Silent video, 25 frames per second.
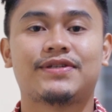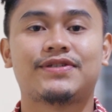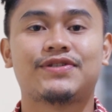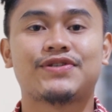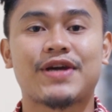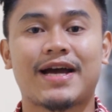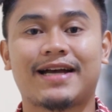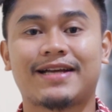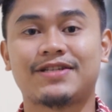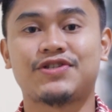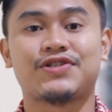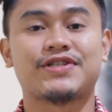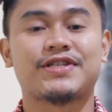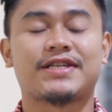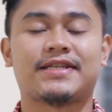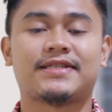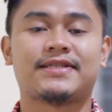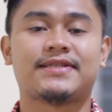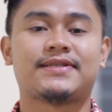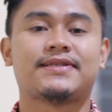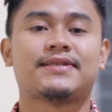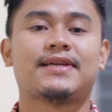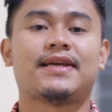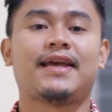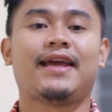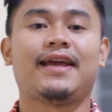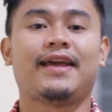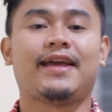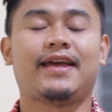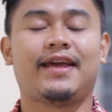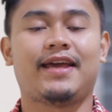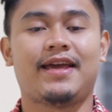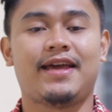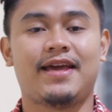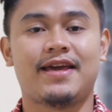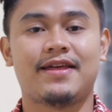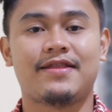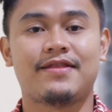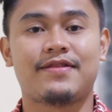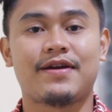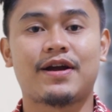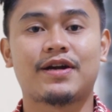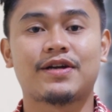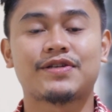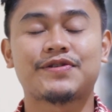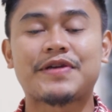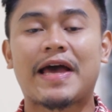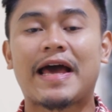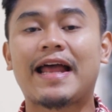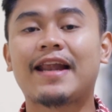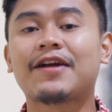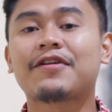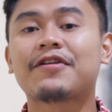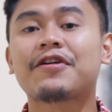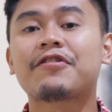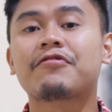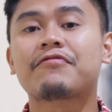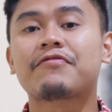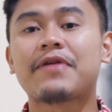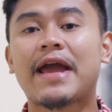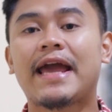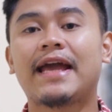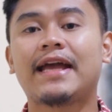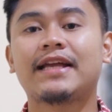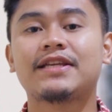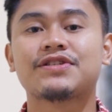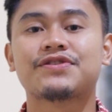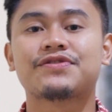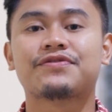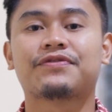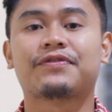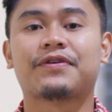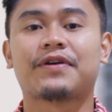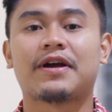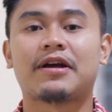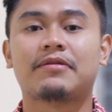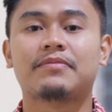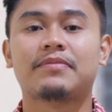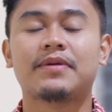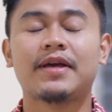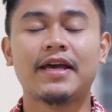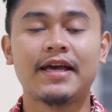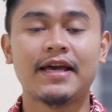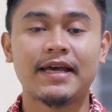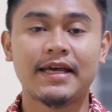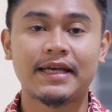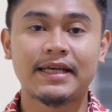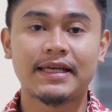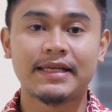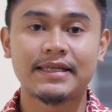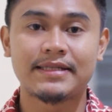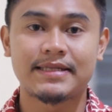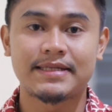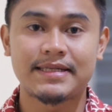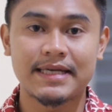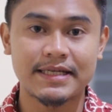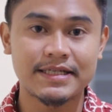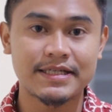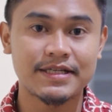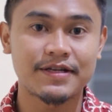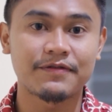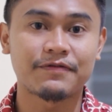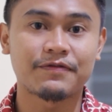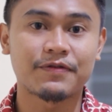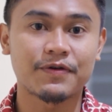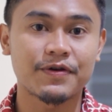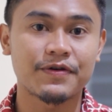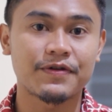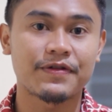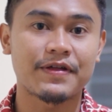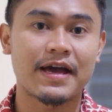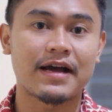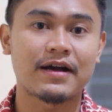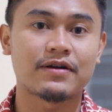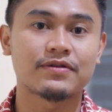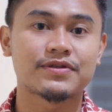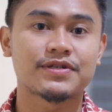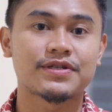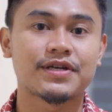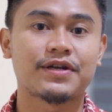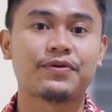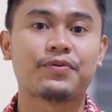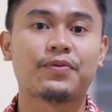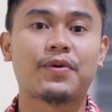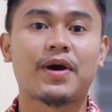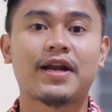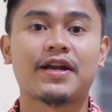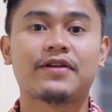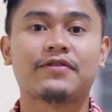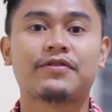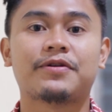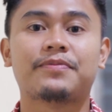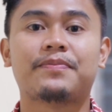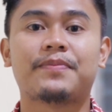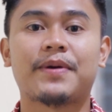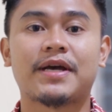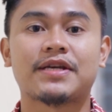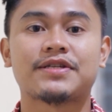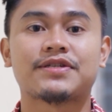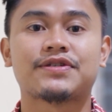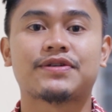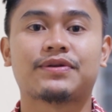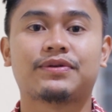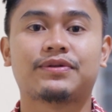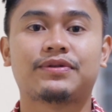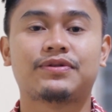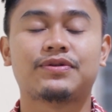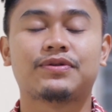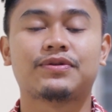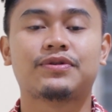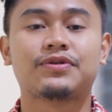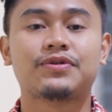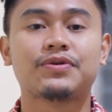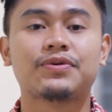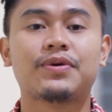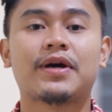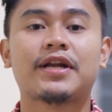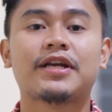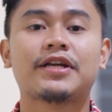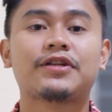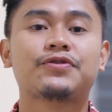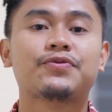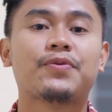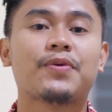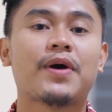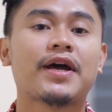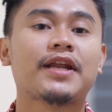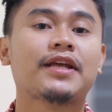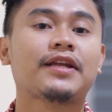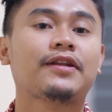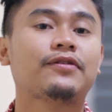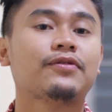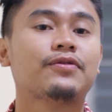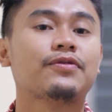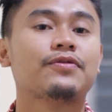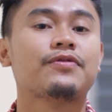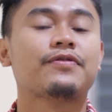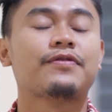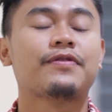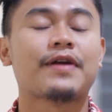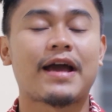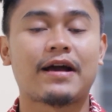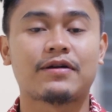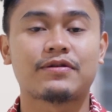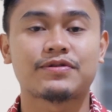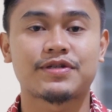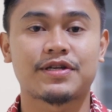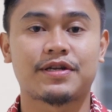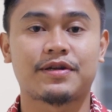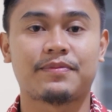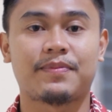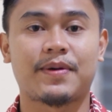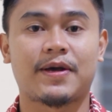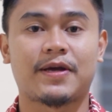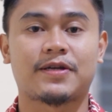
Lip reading: the judges. And their salary range from 64,100 peso to 222,000